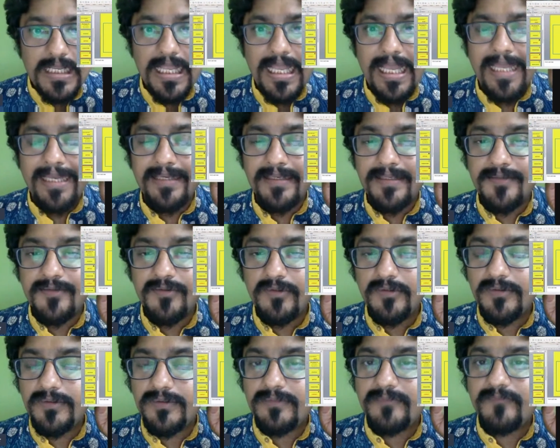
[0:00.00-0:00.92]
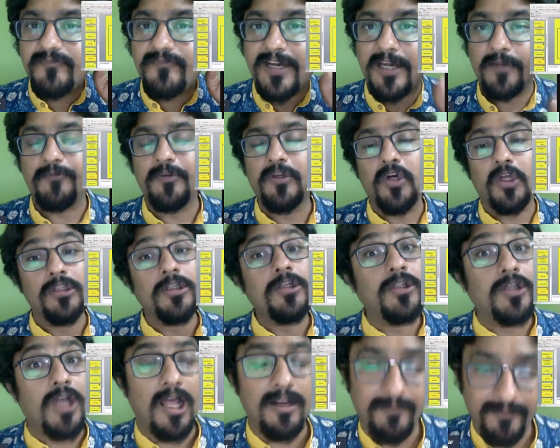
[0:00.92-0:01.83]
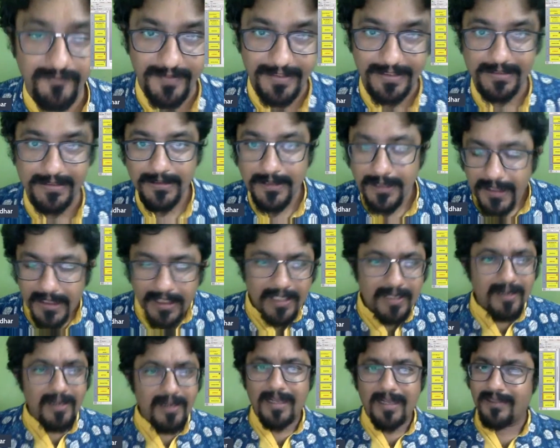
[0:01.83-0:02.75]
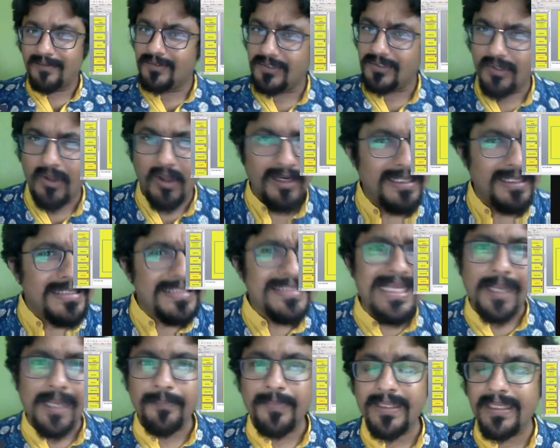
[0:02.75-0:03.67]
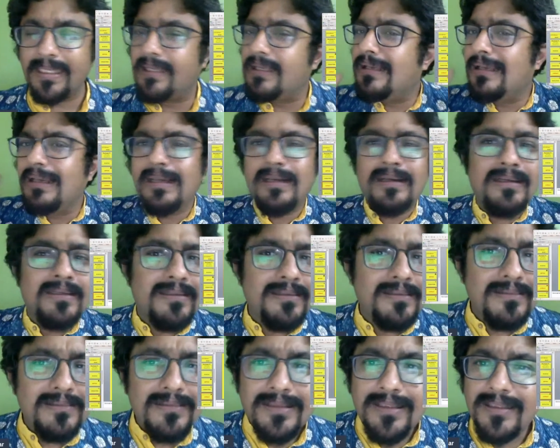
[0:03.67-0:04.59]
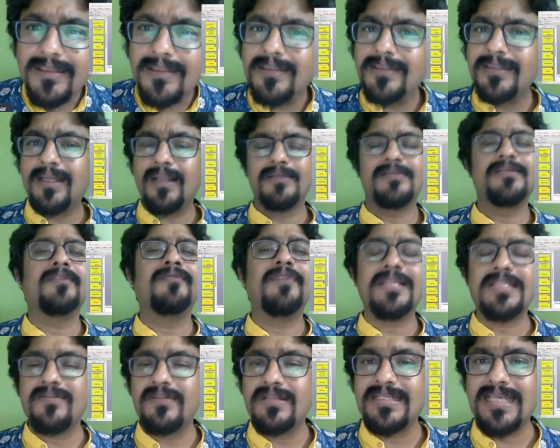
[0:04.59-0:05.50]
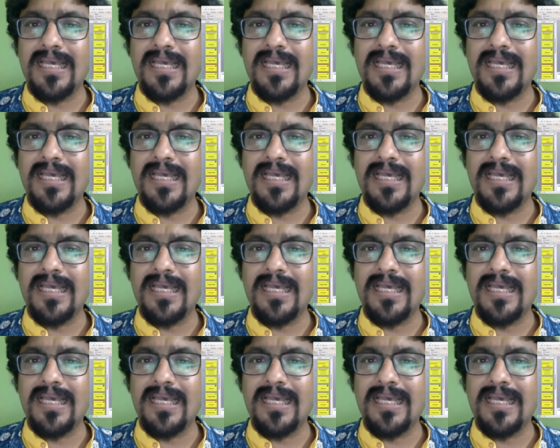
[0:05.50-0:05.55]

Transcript: and what we call the conflict. So college is happening, the cultural festival is